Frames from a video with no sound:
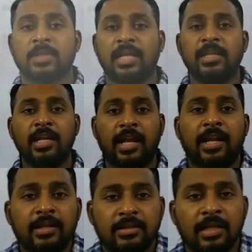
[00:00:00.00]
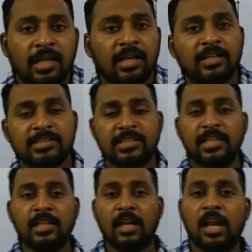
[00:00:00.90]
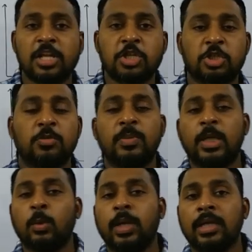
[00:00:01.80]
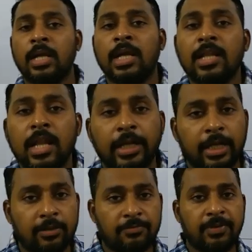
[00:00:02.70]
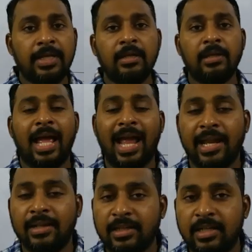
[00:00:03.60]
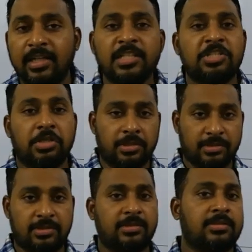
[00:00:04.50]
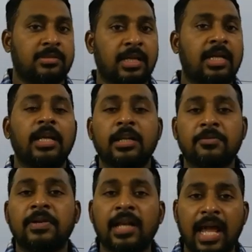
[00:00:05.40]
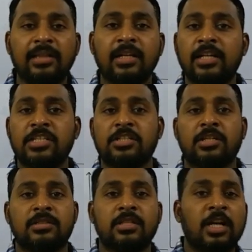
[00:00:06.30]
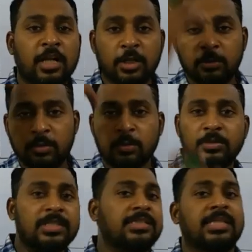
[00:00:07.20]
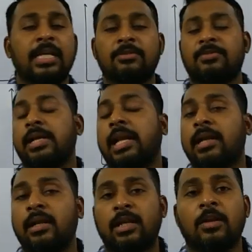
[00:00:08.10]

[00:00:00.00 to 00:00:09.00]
In the end, let us see the relationship between electric field and the distance. Electric field and the distance due to this infinitely